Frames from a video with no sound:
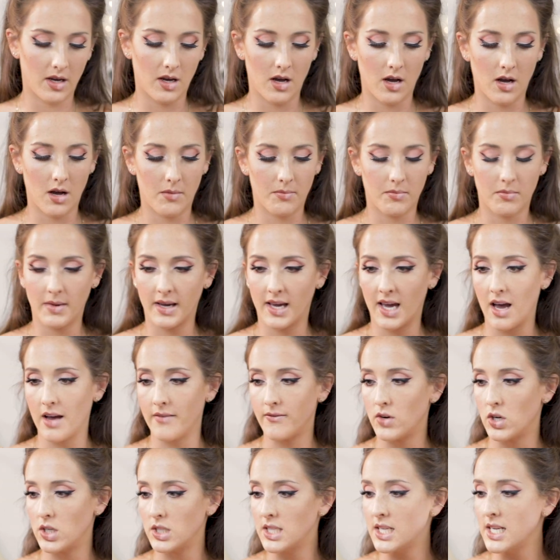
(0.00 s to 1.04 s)
up my Kat
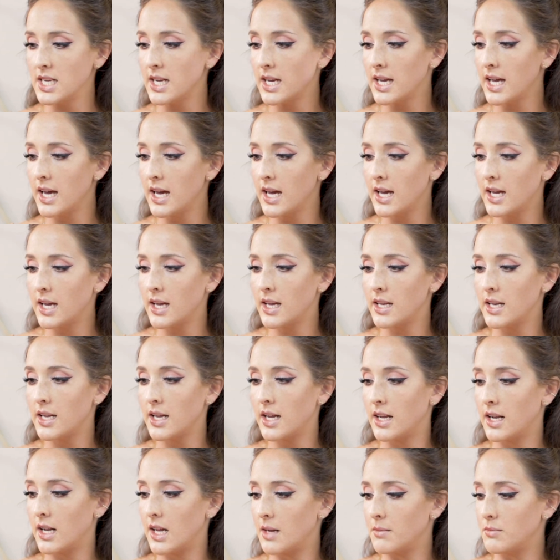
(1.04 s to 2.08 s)
Von D again,
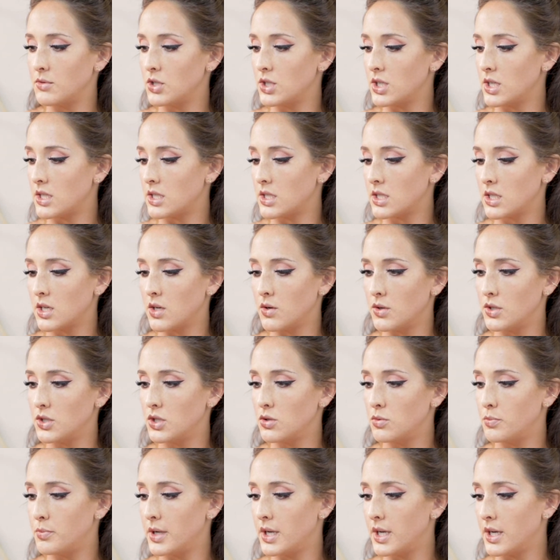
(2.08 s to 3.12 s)
and I'm just going
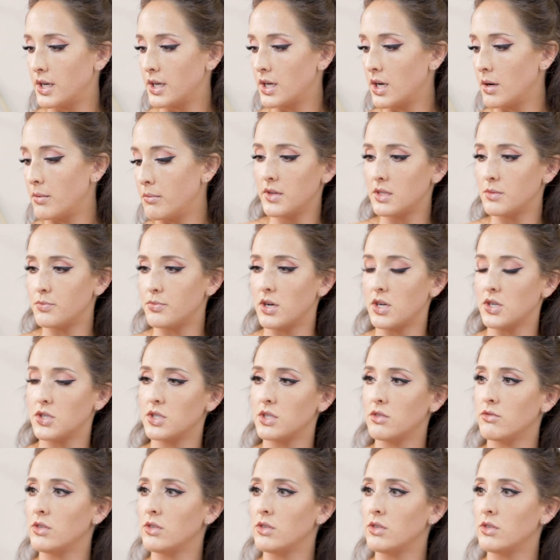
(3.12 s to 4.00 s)
to pick up this brush.